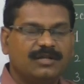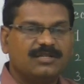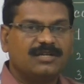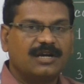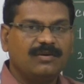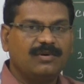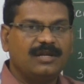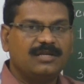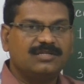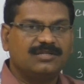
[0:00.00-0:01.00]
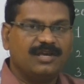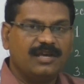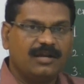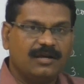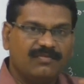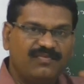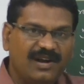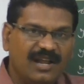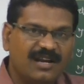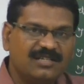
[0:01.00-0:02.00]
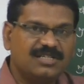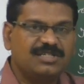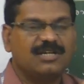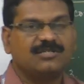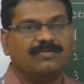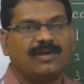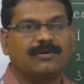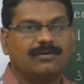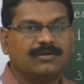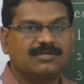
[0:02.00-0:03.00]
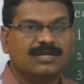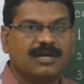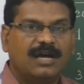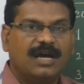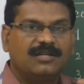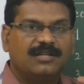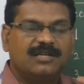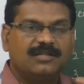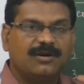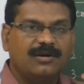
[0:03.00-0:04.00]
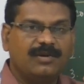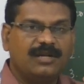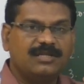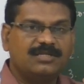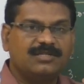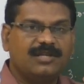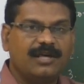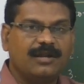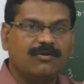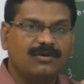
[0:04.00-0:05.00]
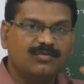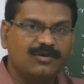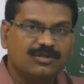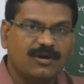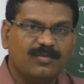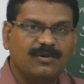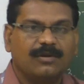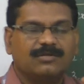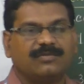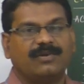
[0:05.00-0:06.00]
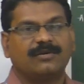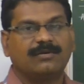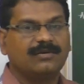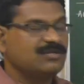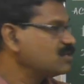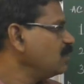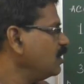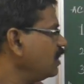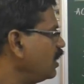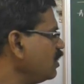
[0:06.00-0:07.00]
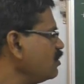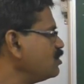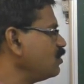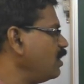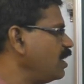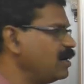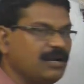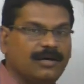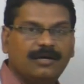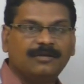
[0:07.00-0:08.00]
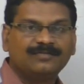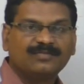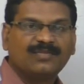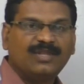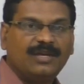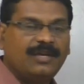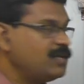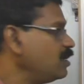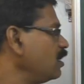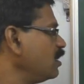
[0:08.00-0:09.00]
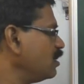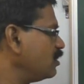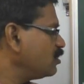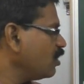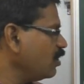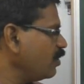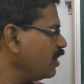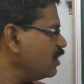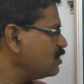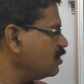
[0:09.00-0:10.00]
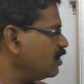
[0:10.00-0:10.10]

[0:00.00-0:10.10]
The second one is their filled energy states of electrons, and the third one is their outermost orbitals of electrons. And we should learn the third one is the